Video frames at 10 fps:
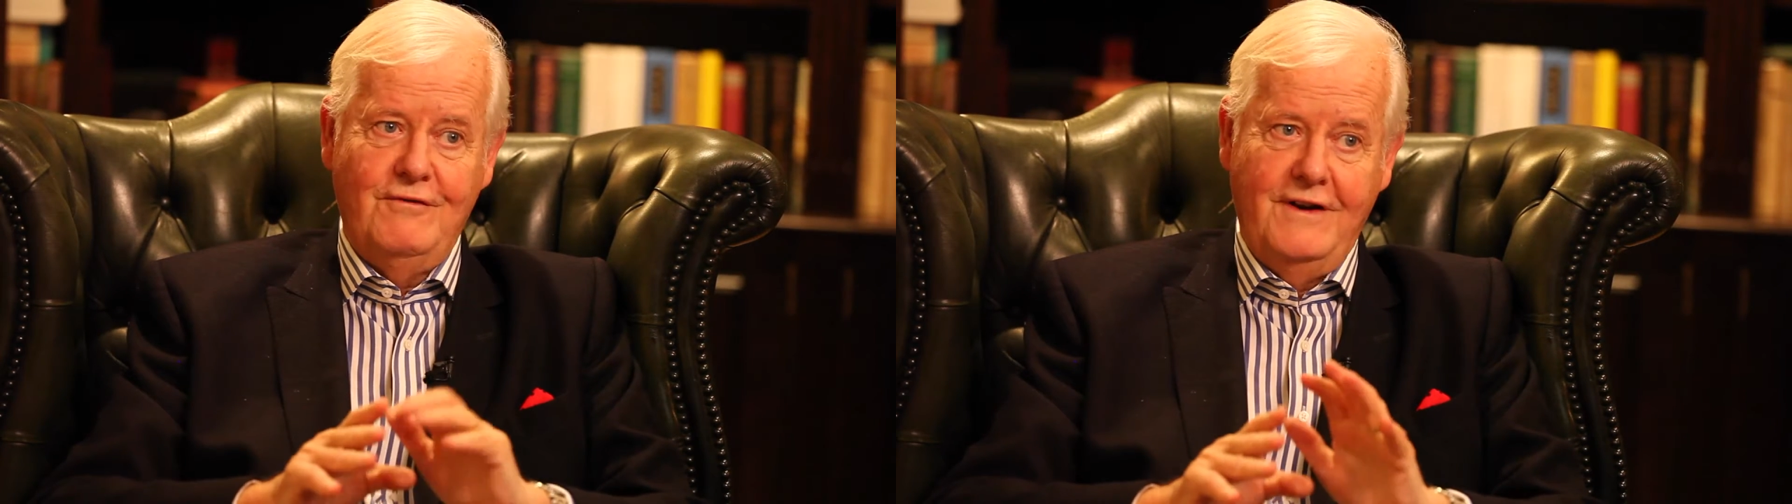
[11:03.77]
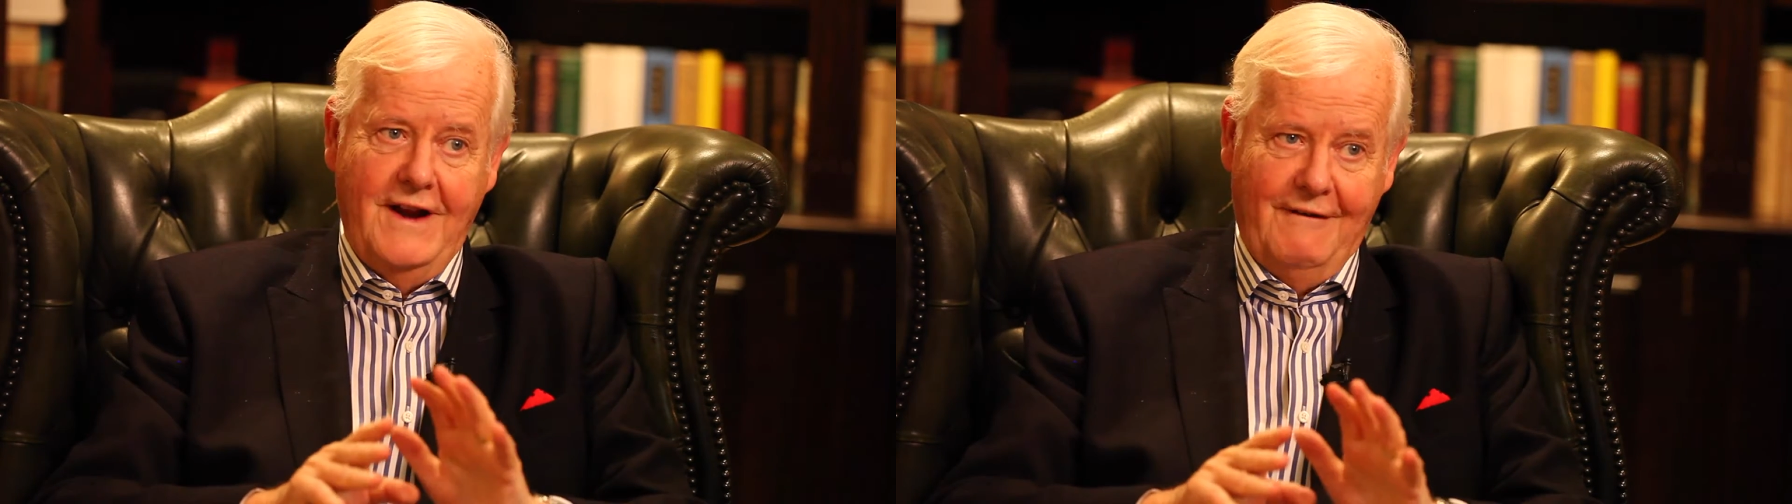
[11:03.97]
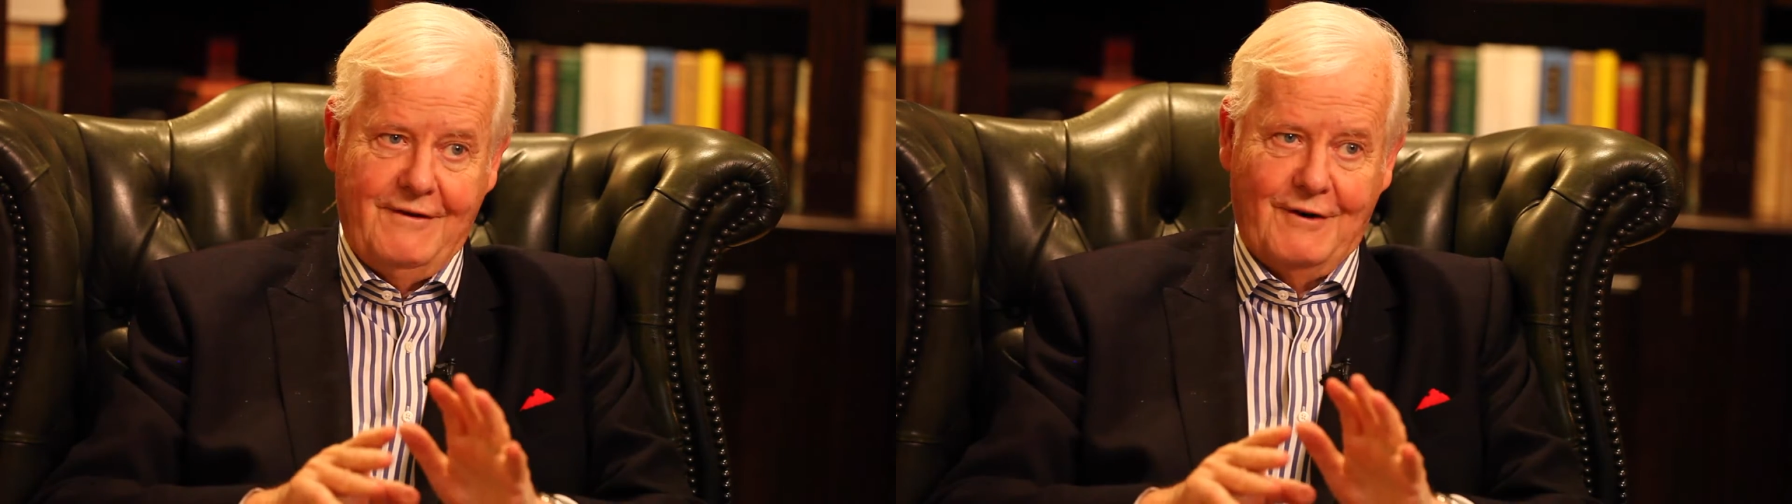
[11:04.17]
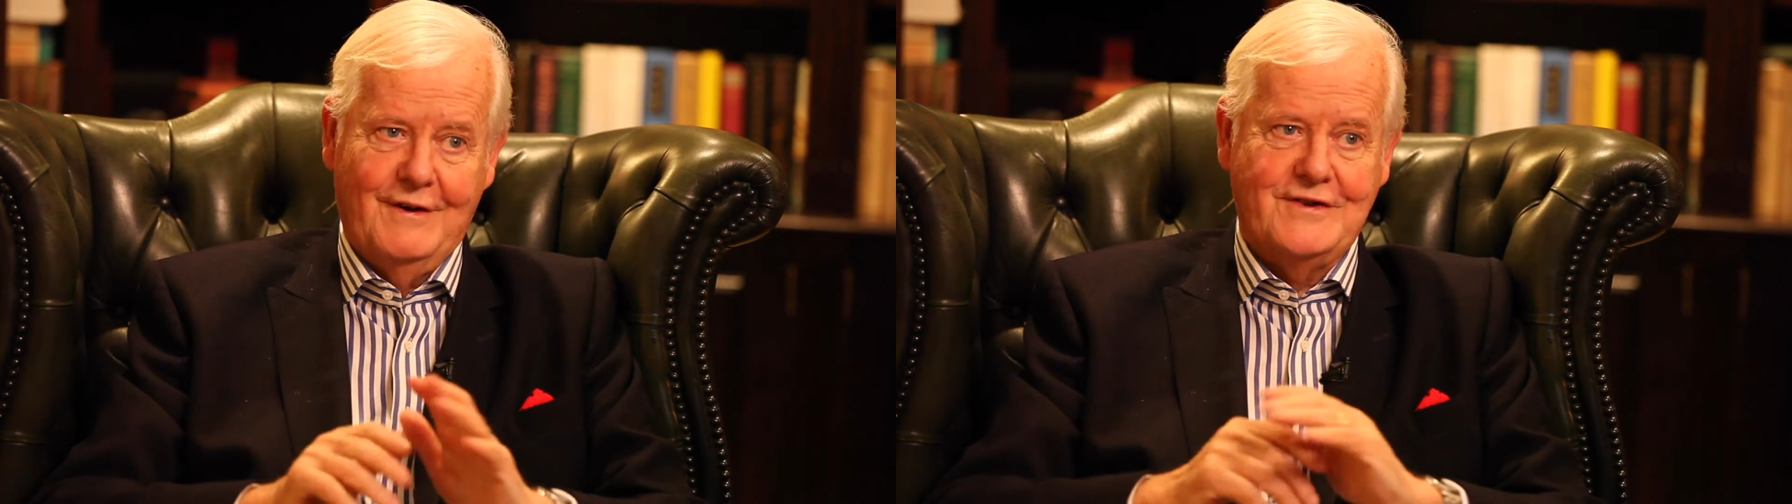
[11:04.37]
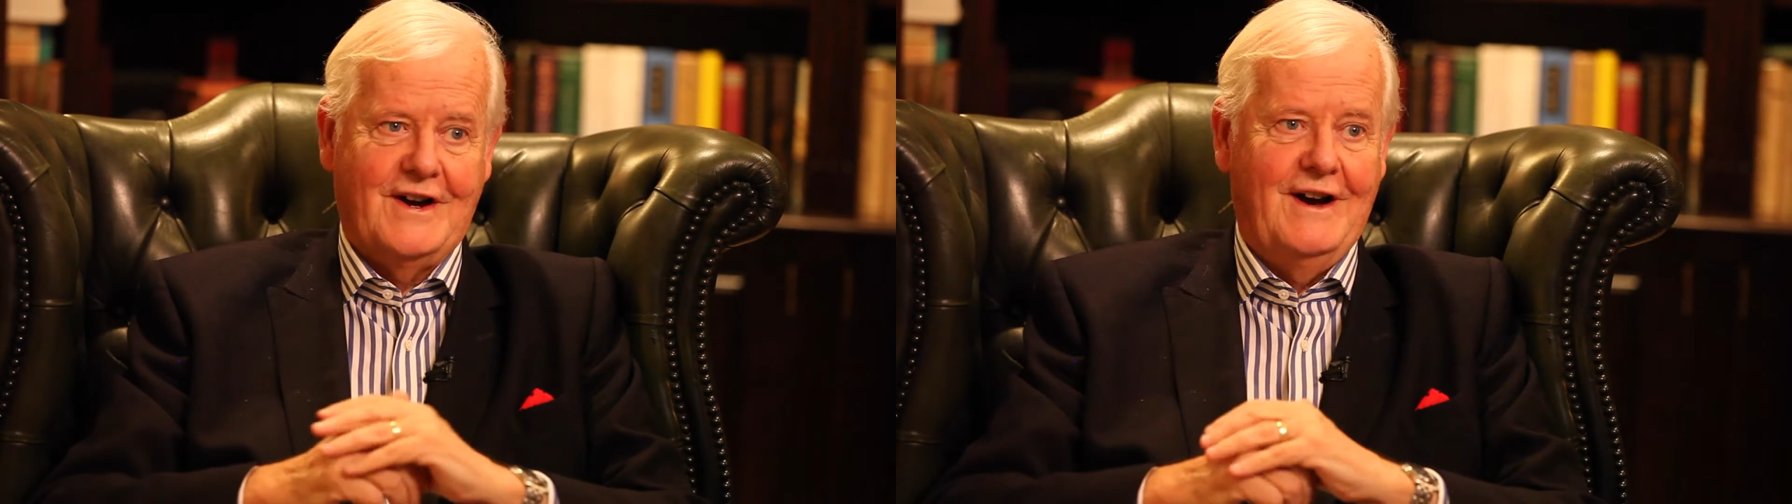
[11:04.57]
never
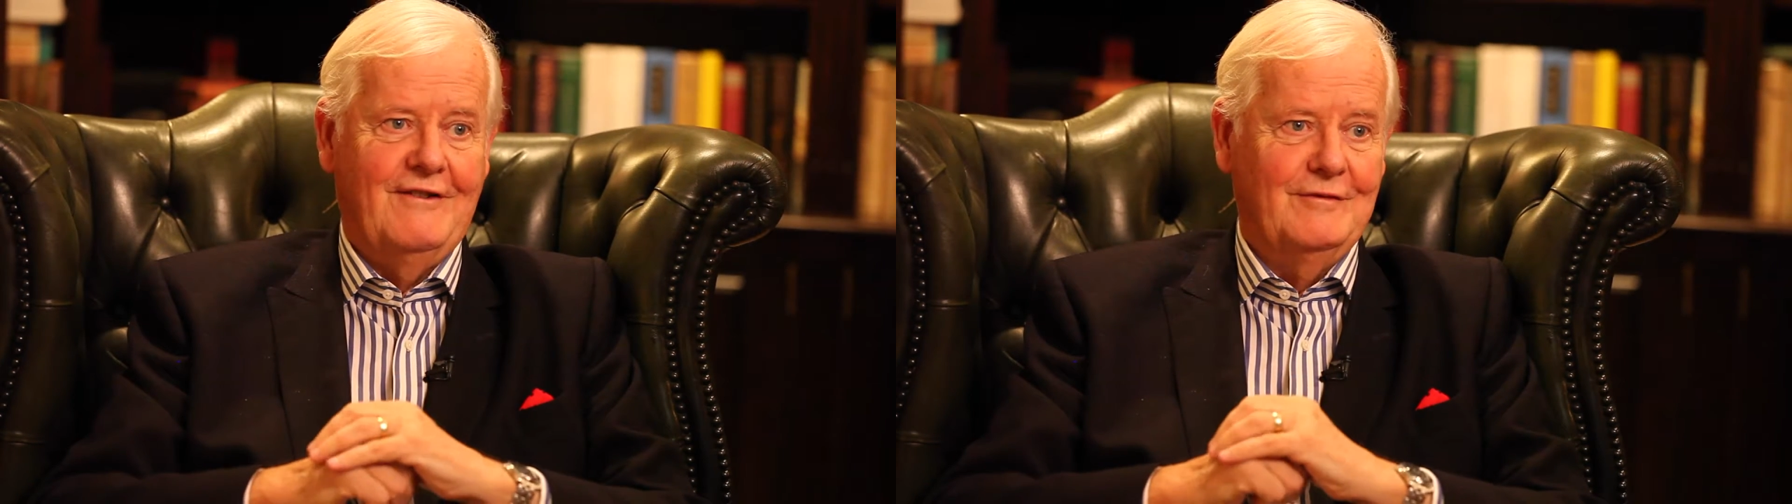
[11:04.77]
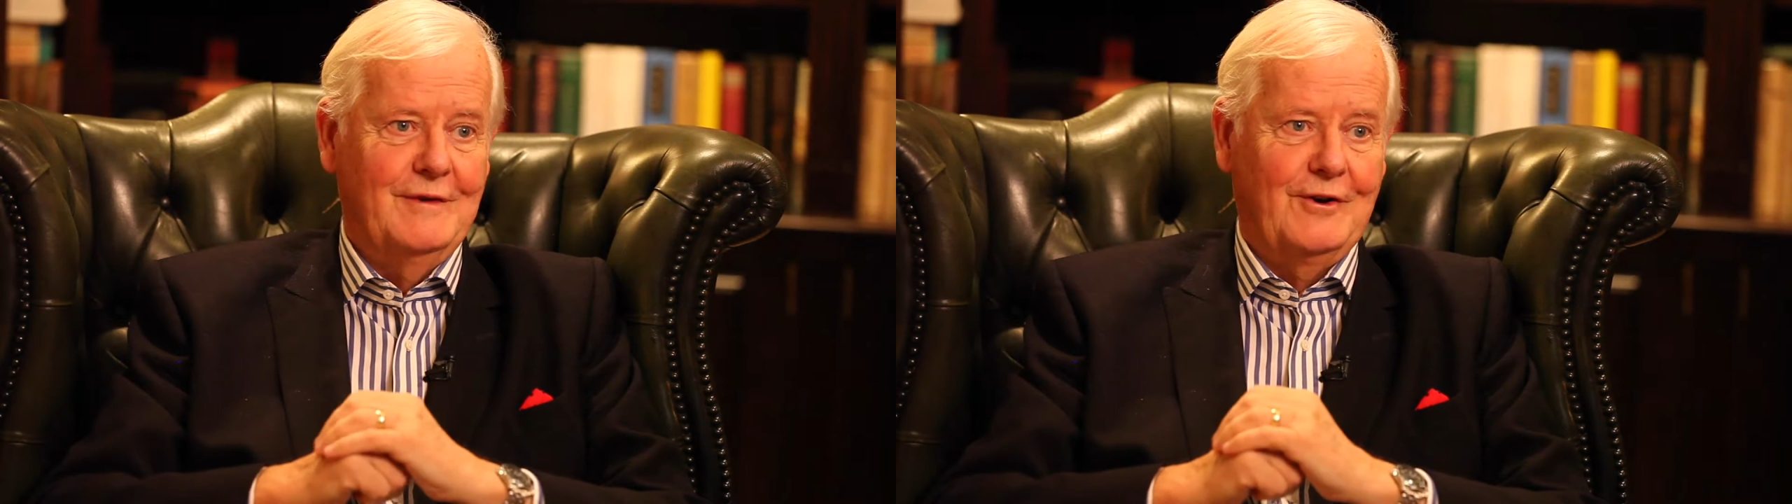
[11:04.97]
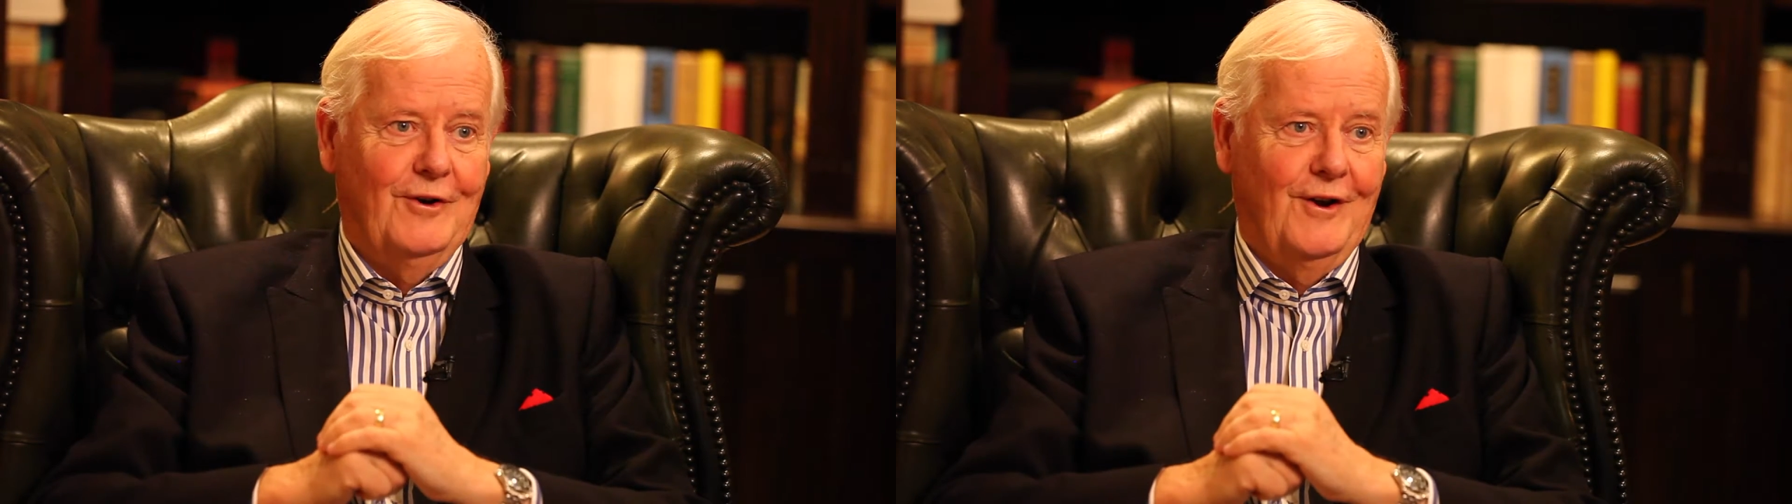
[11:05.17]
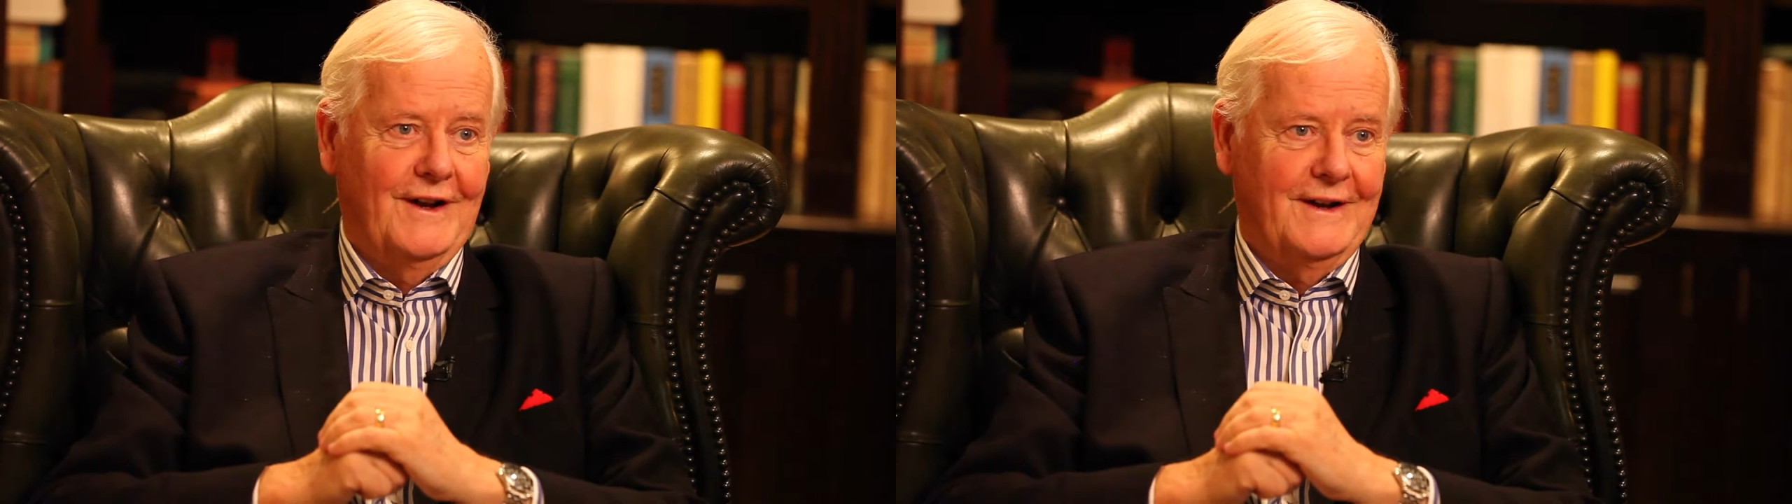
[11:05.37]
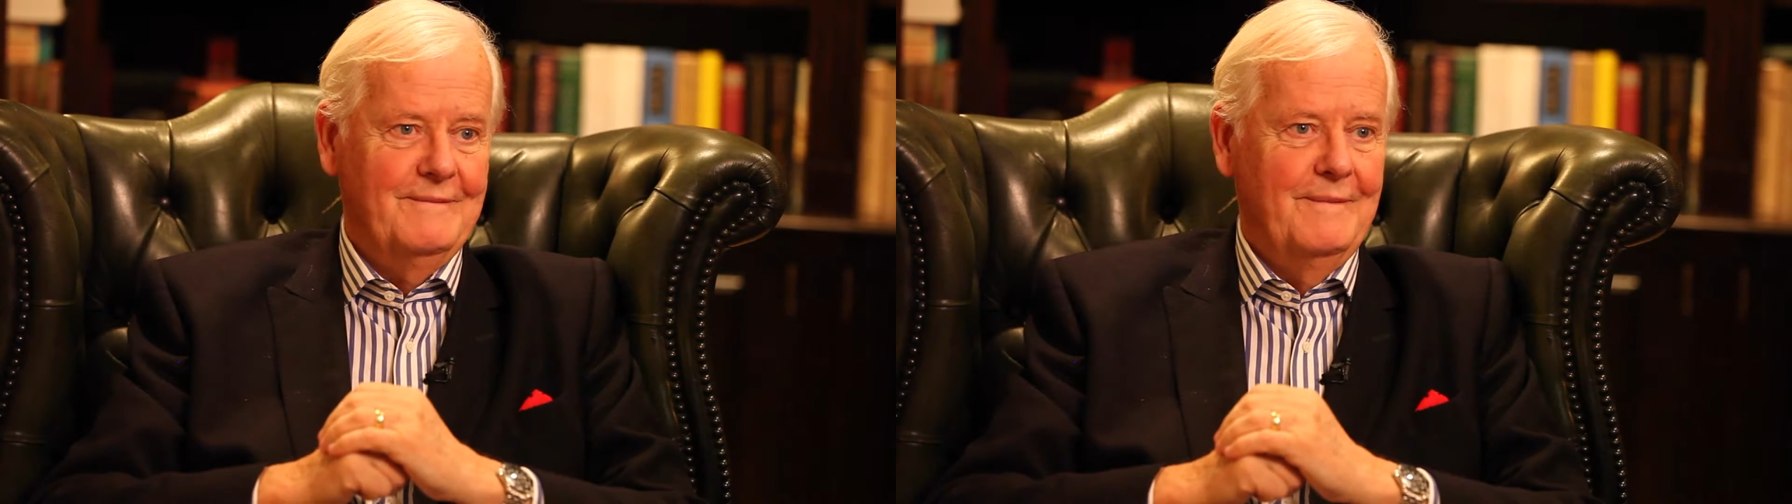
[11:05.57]
retire from a
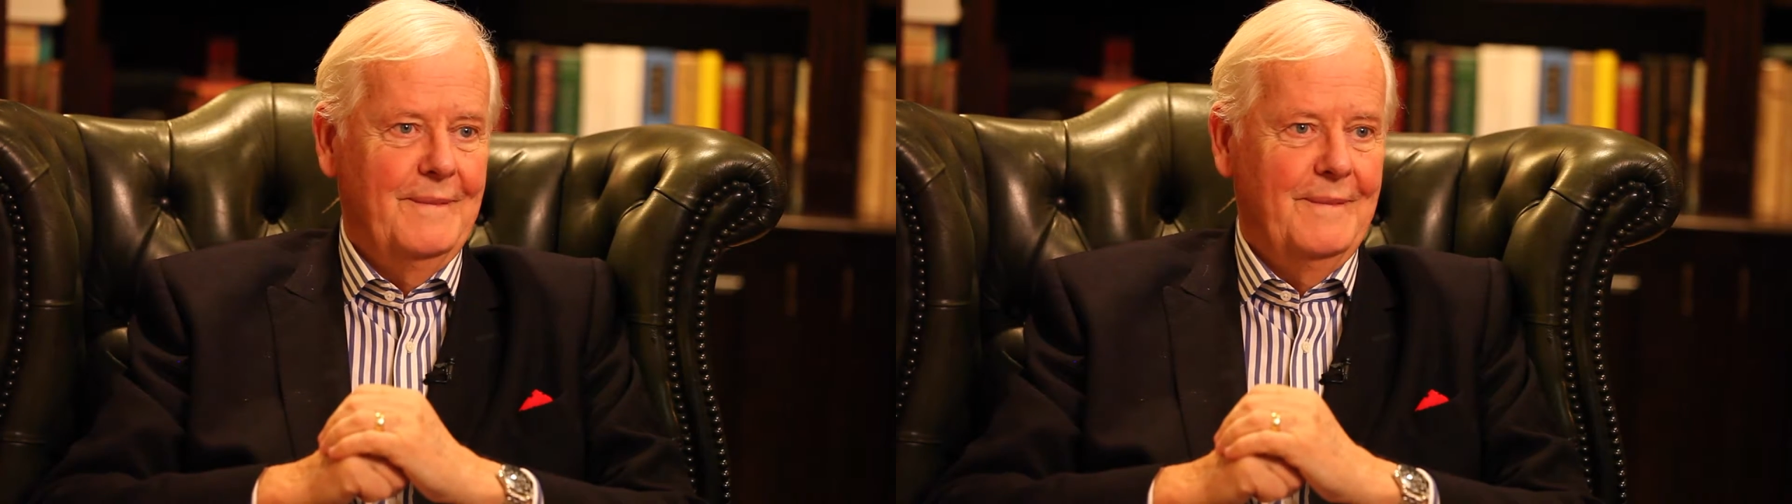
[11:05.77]
calling.